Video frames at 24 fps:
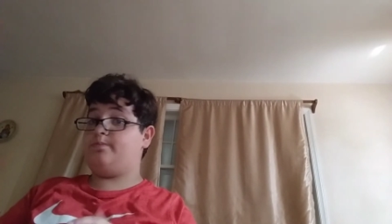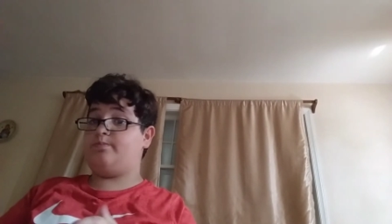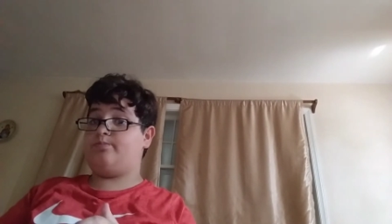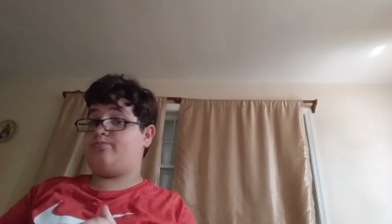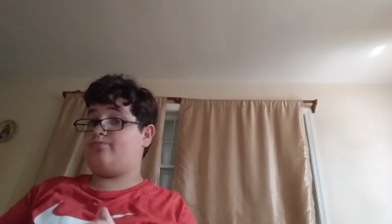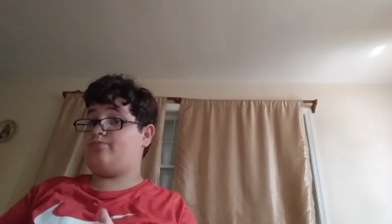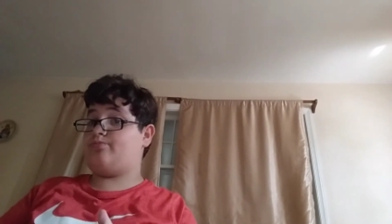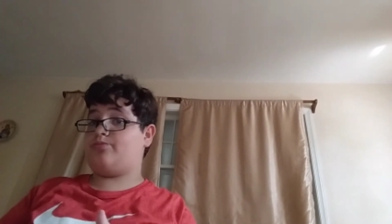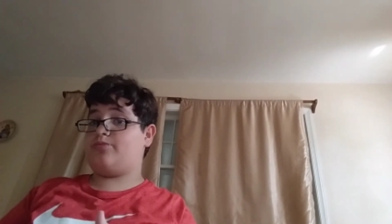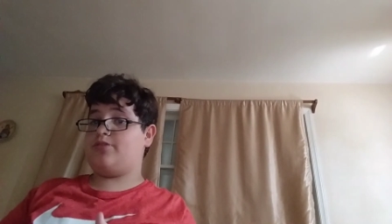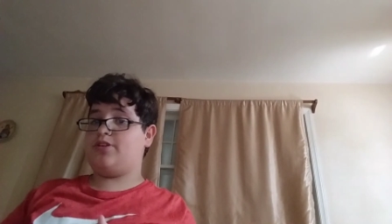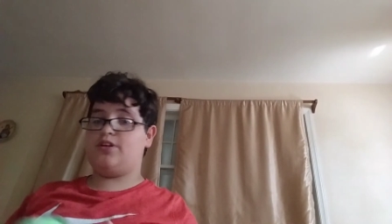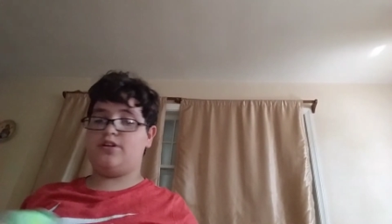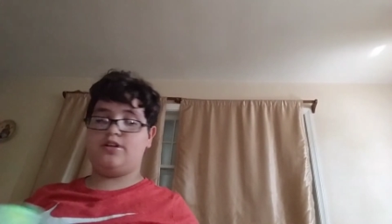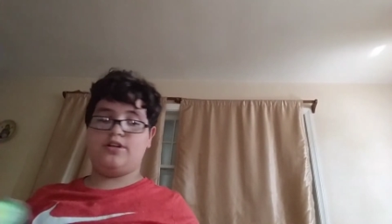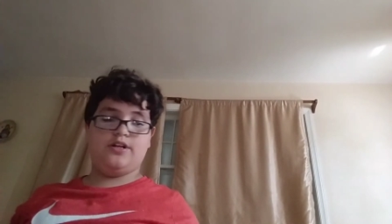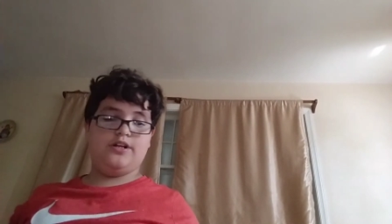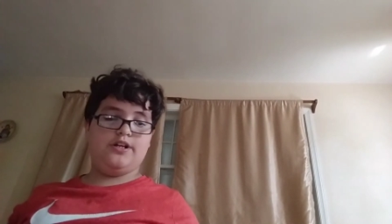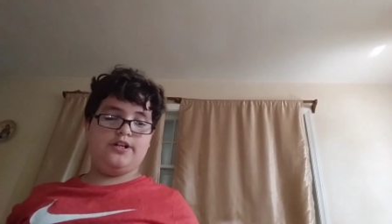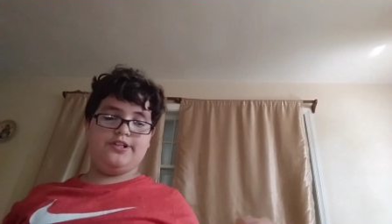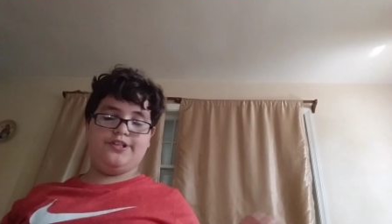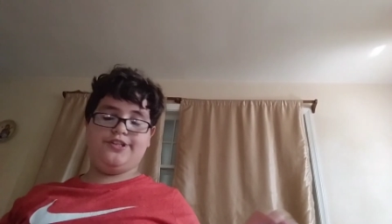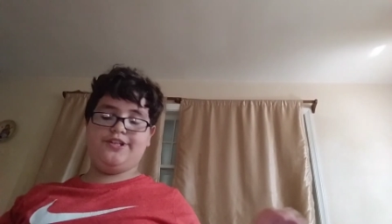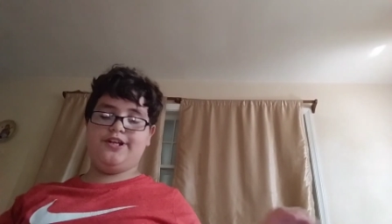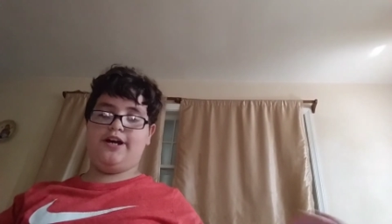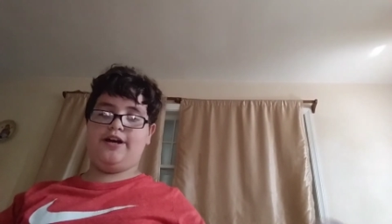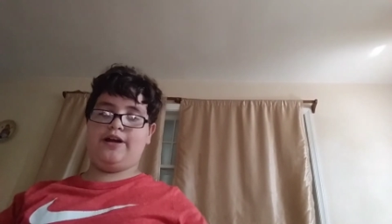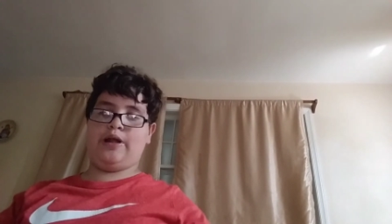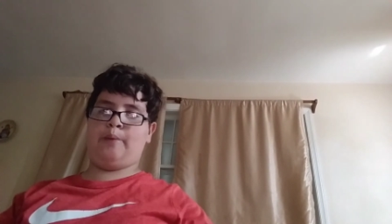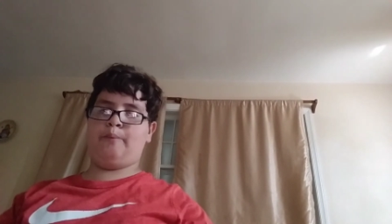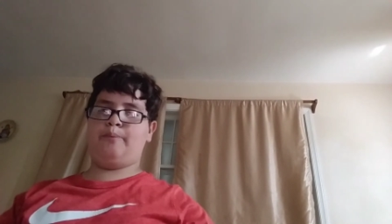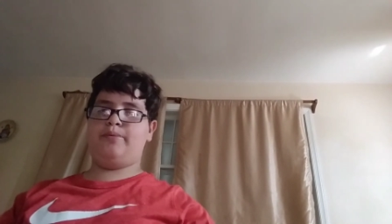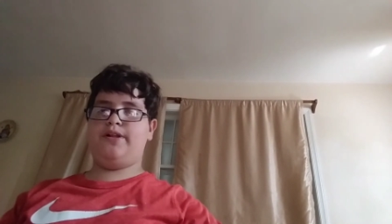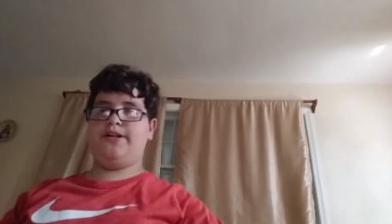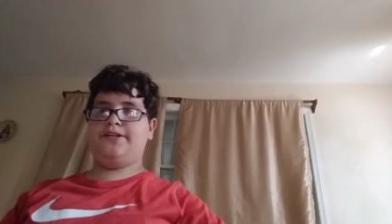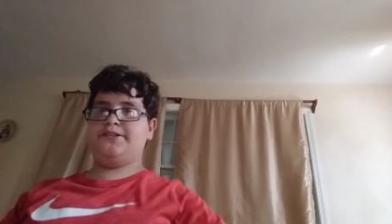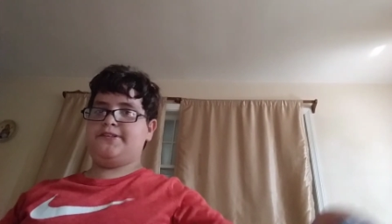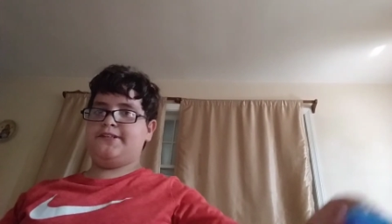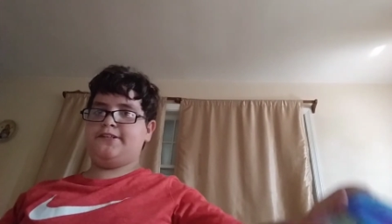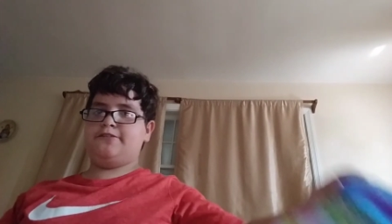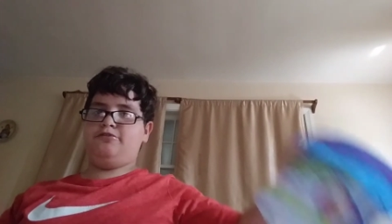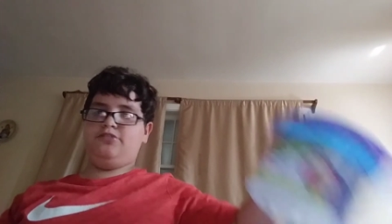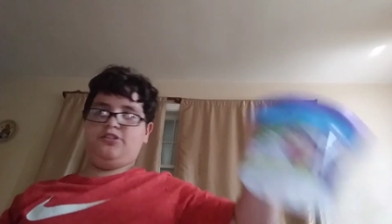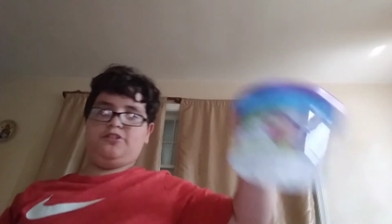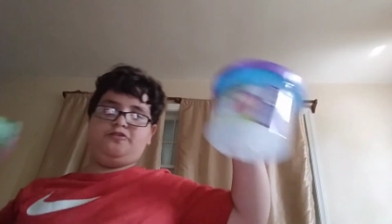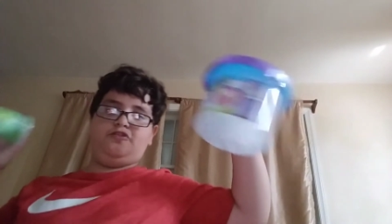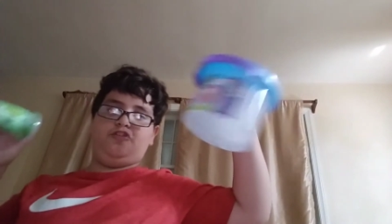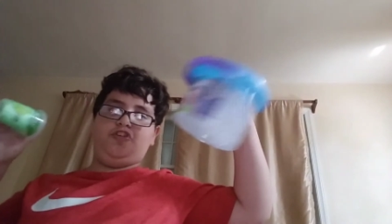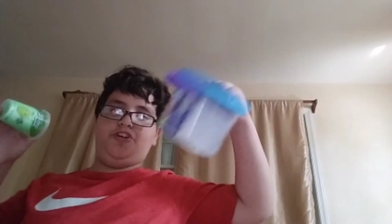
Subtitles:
So, and plus this one's $4 too,